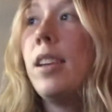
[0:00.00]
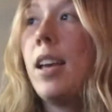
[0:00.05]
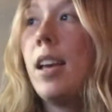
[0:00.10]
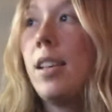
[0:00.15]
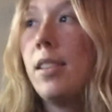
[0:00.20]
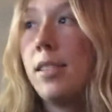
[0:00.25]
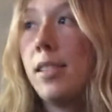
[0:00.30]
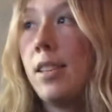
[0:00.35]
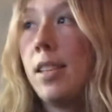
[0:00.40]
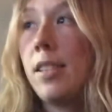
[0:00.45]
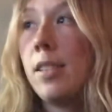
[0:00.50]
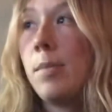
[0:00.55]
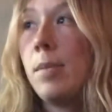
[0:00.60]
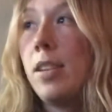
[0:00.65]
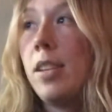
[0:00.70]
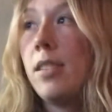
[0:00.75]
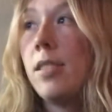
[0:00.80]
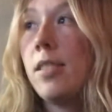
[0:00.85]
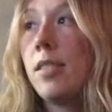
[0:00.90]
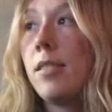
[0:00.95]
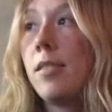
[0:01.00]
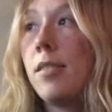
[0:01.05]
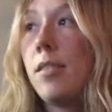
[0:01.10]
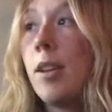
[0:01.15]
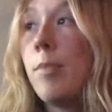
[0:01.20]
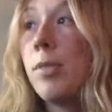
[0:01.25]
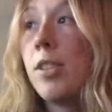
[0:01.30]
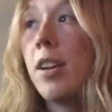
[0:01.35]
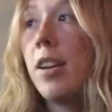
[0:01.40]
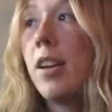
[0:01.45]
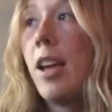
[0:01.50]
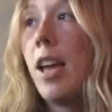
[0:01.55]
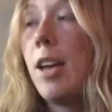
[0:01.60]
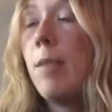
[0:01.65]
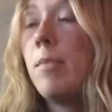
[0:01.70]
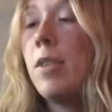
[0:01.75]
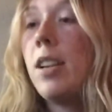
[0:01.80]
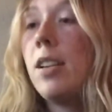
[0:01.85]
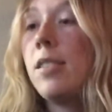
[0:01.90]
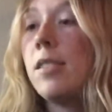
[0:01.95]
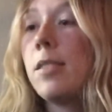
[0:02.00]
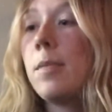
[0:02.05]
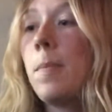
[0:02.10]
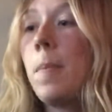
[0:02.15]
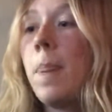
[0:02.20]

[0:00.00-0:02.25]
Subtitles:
6 minutes, or I'm sorry, 8 minutes.